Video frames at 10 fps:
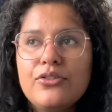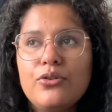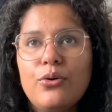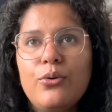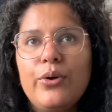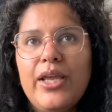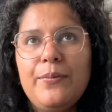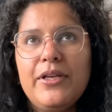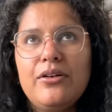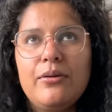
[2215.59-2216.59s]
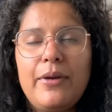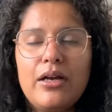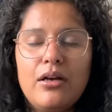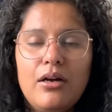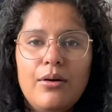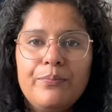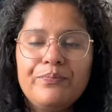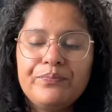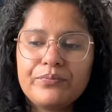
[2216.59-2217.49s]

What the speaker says: So Amy and Rebecca,